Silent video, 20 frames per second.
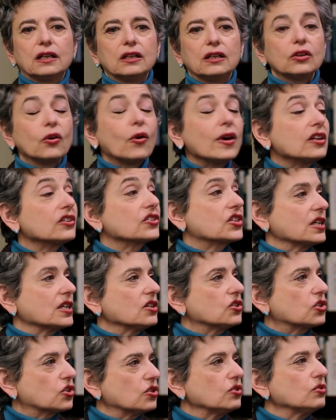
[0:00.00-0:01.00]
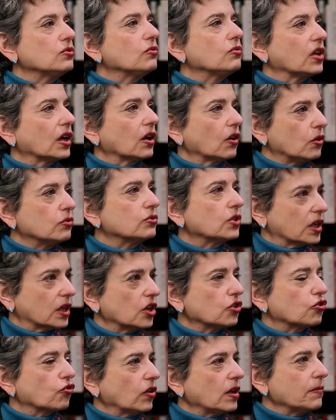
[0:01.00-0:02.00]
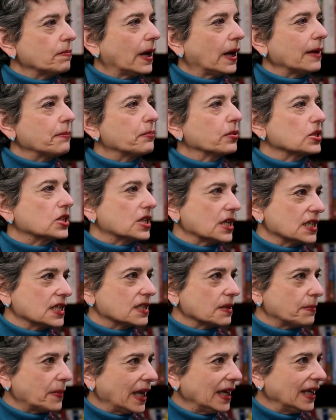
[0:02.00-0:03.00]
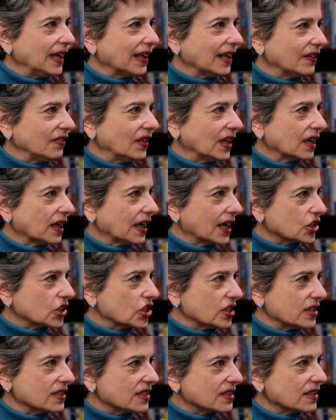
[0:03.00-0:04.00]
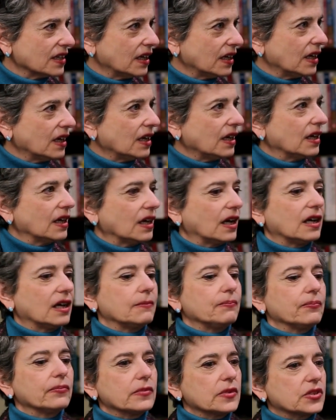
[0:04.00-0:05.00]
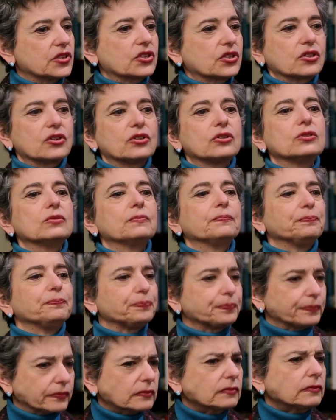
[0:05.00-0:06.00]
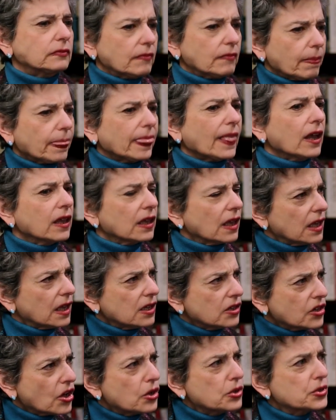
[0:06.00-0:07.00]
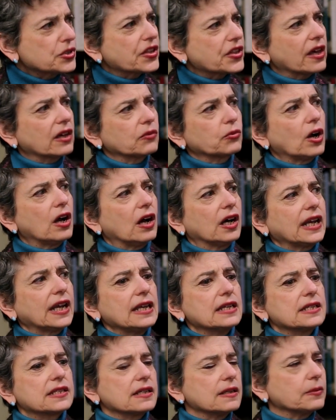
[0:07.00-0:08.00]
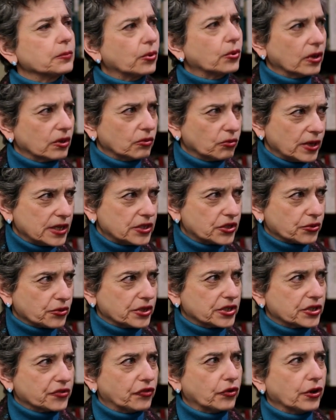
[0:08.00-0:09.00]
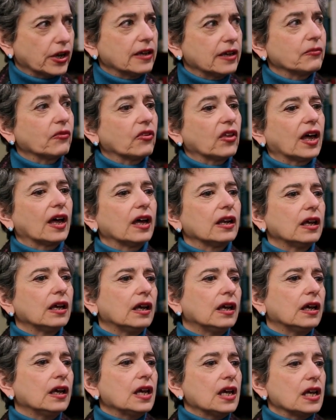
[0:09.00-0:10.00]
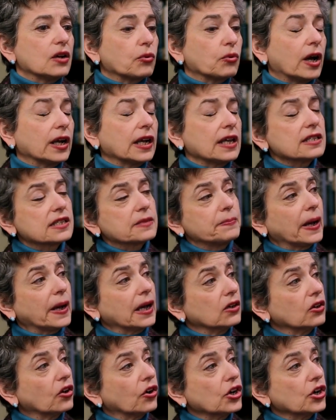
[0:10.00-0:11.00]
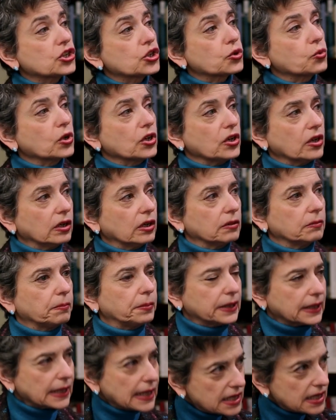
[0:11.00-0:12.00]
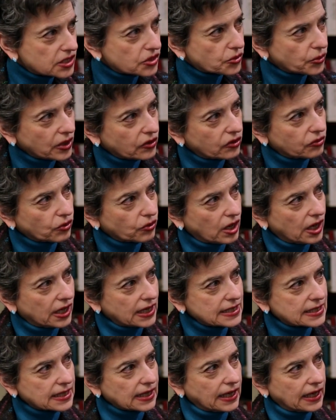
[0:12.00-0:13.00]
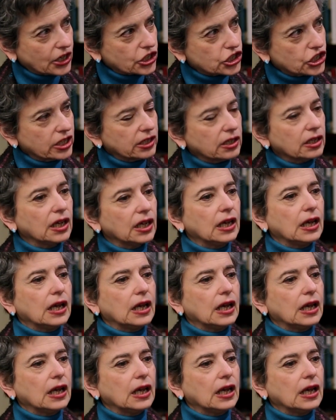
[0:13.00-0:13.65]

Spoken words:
loyalty to their own country by participating in the elections. So he knows that Rouhani is an important resource for him, that Iranians by and large were pleased with Rouhani's election